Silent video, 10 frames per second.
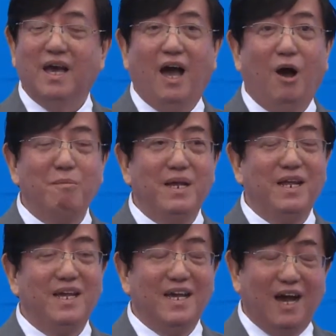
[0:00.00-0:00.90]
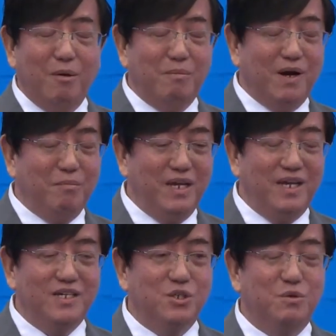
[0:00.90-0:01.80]
How many
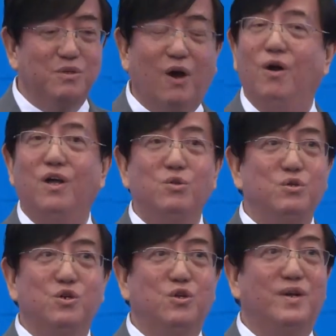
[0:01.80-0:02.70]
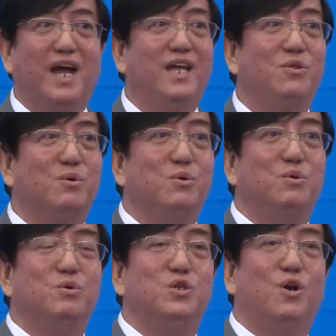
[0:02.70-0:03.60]
years you, 2009 to
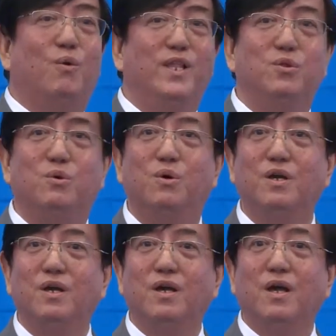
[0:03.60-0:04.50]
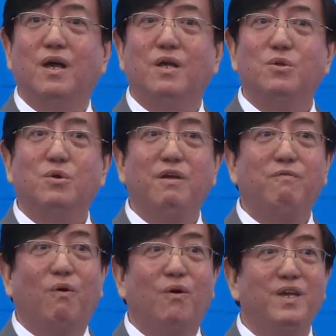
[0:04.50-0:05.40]
2012,
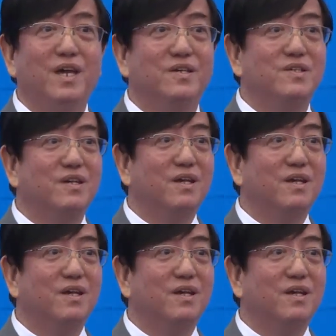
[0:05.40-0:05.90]
3-4 years.